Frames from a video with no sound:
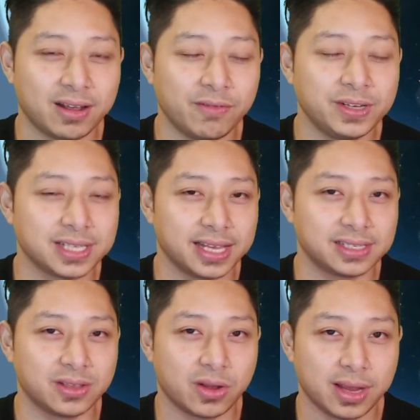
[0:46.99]
Obviously, it's
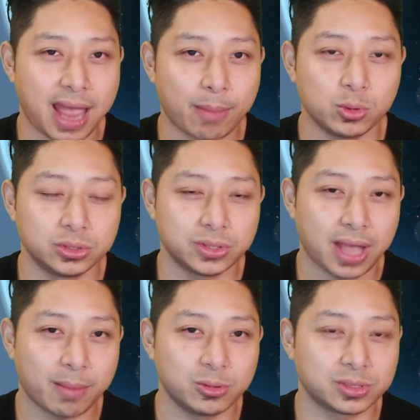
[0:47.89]
not an apples to
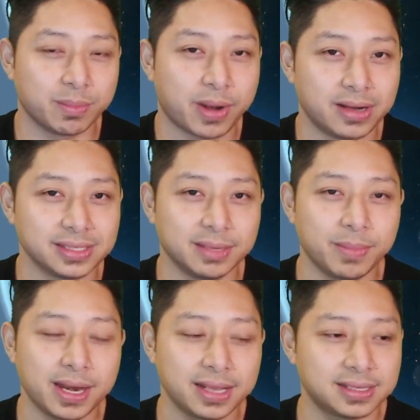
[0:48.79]
apples comparison,
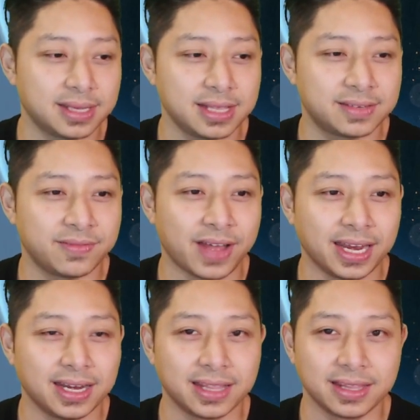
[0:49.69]
but it's funny
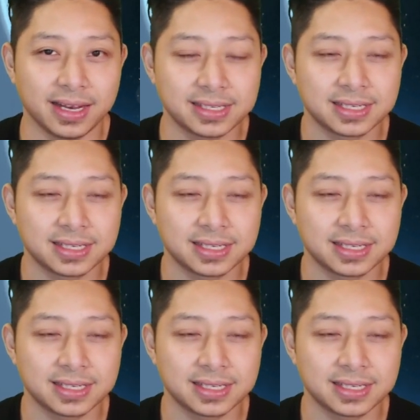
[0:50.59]
nonetheless.